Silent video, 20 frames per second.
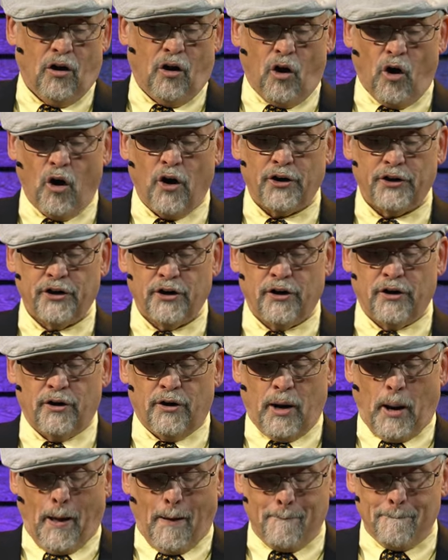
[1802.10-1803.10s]
are
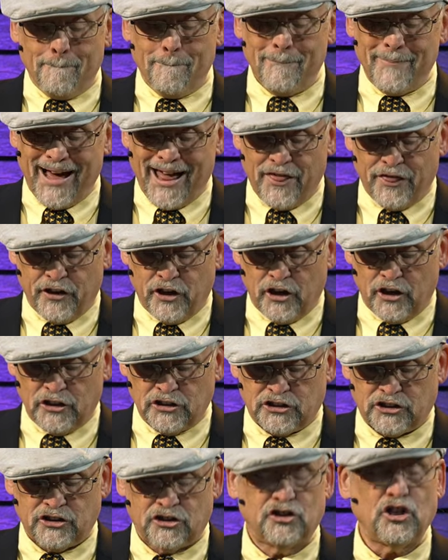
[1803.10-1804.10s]
your
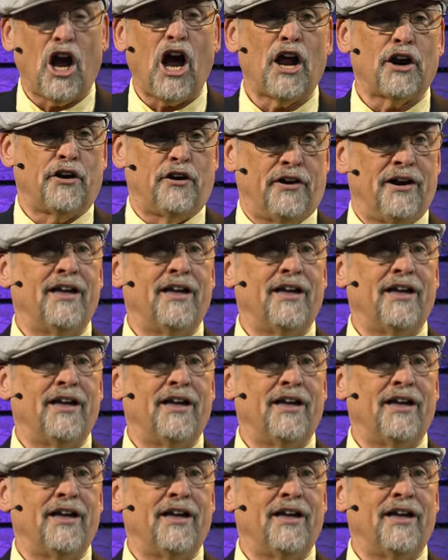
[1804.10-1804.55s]
mother's daughter.